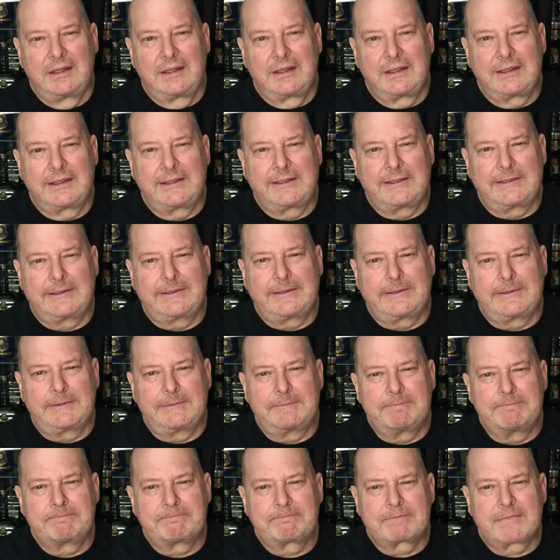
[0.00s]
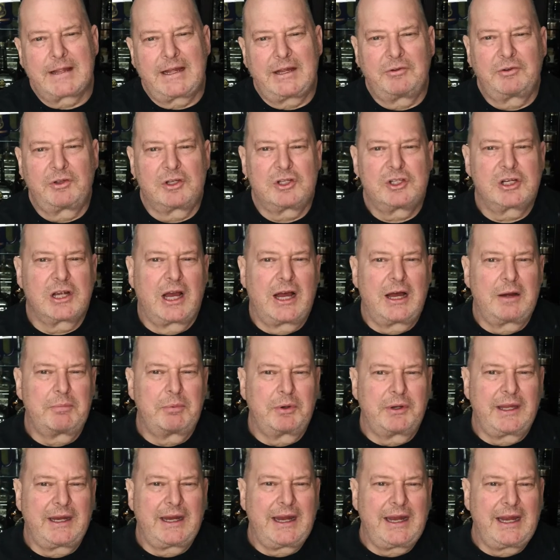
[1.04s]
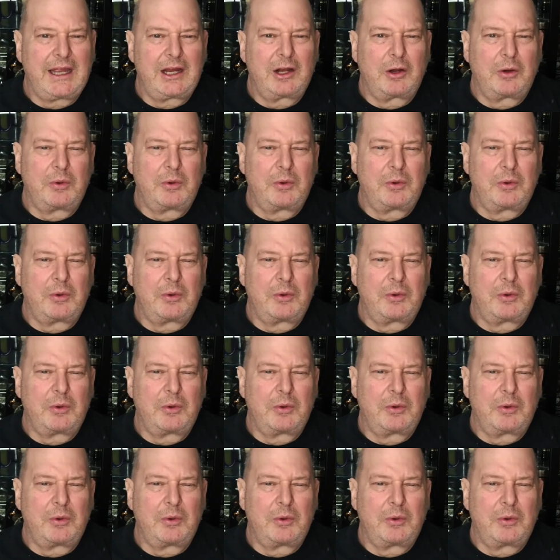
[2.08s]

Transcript: um, has a job where they can't